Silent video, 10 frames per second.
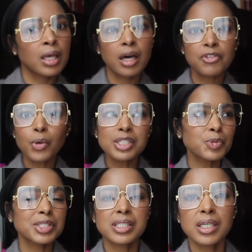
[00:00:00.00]
Of course,
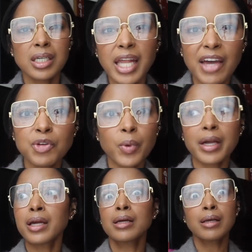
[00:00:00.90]
we're seeing it
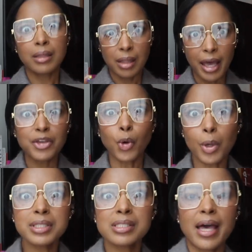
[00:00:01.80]
everywhere, like
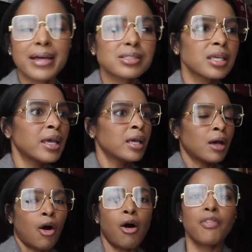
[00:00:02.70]
corsets,
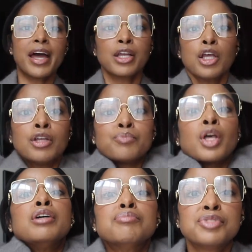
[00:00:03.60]
all that
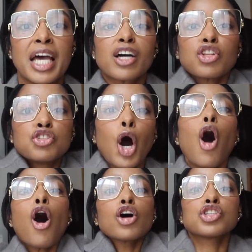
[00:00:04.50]

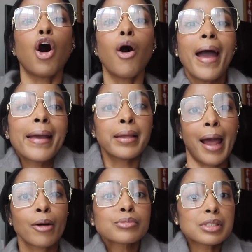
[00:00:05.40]
décolletage all hanging
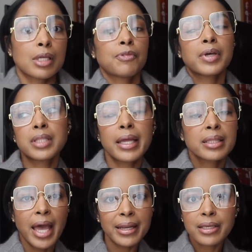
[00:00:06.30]
out and stuff like
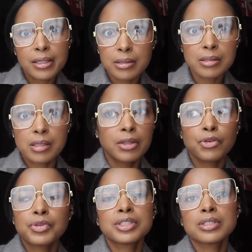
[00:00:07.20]
that. That is the
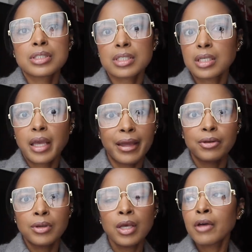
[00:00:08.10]
Regency
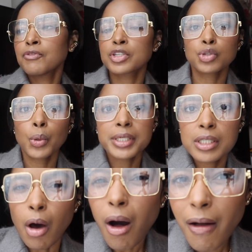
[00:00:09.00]
and
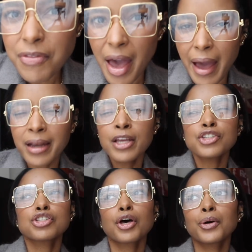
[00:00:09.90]
Victorian, all that.
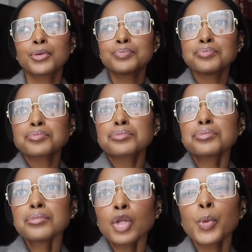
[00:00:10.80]
So
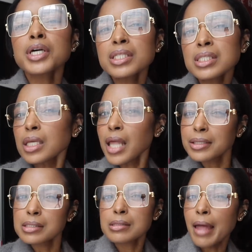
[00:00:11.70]
we're gonna see a lot
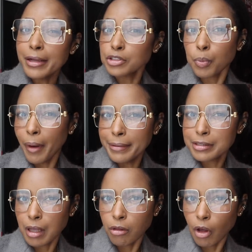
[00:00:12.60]
of snatch
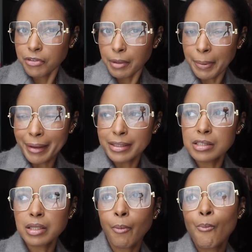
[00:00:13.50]
waist all over the place,